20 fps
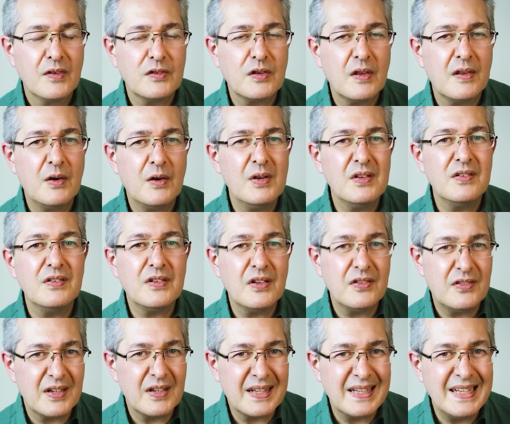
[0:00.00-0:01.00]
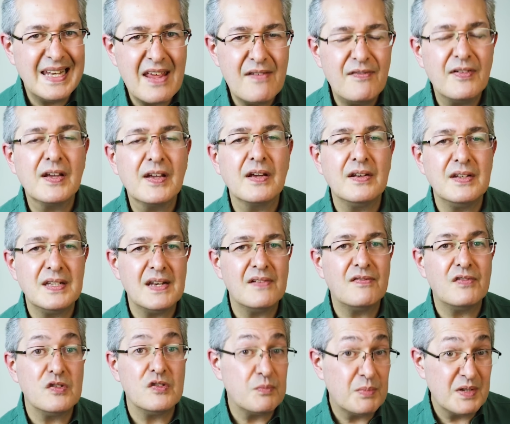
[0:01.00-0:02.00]
So there isn't a significant
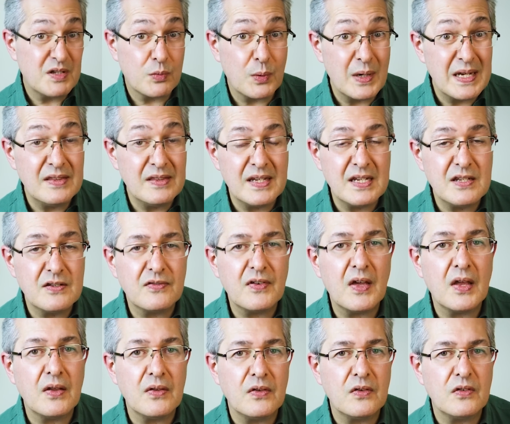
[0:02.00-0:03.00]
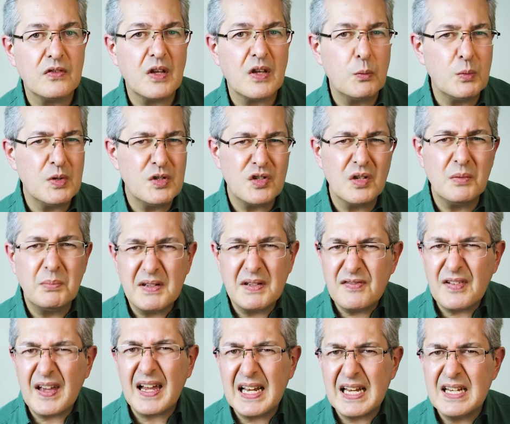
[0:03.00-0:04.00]
difference between these funds, and we should be
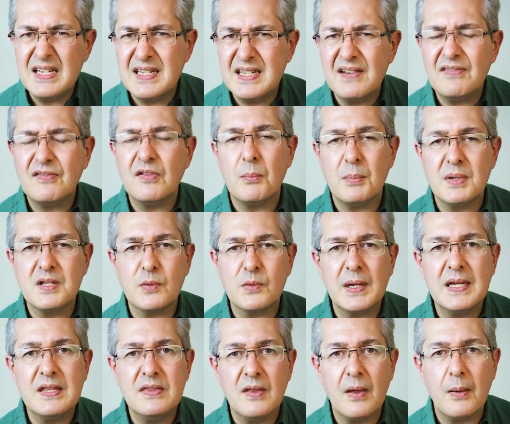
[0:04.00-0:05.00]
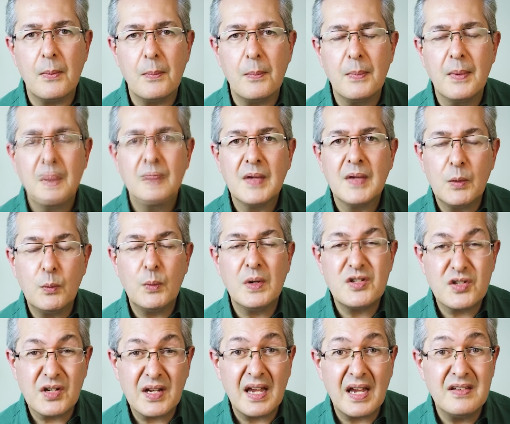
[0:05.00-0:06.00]
fairly indifferent between them. In
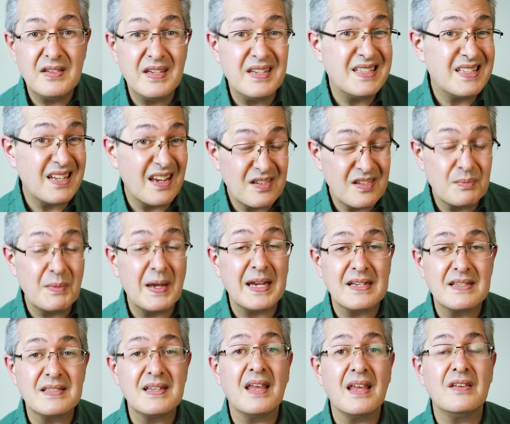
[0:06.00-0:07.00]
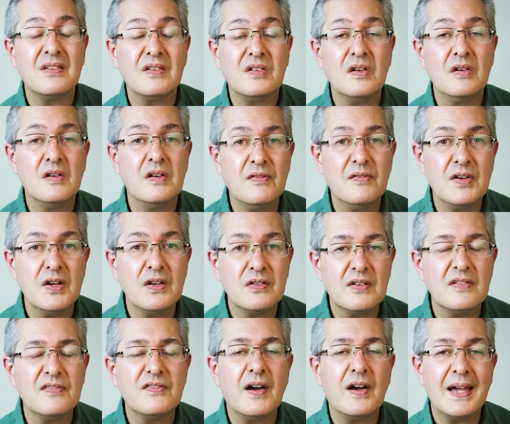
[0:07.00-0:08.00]
which case it does make sense to
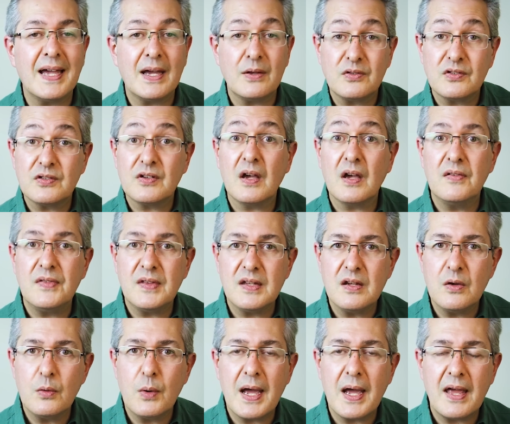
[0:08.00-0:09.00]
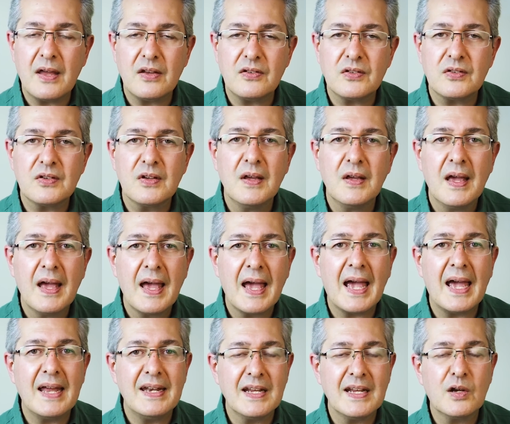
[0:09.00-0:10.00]
diversify outside the US
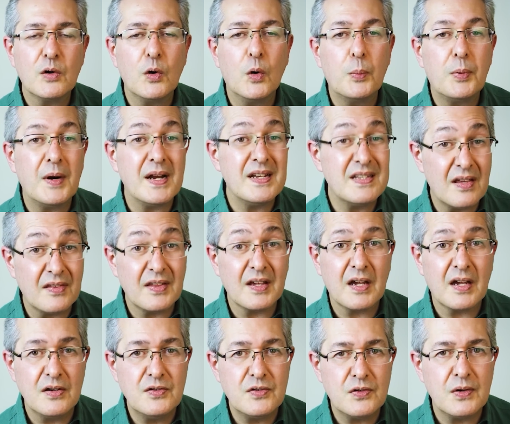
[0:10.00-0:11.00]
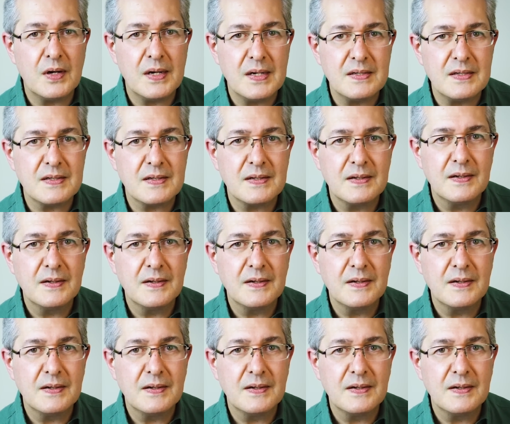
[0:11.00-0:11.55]
and incorporate other countries.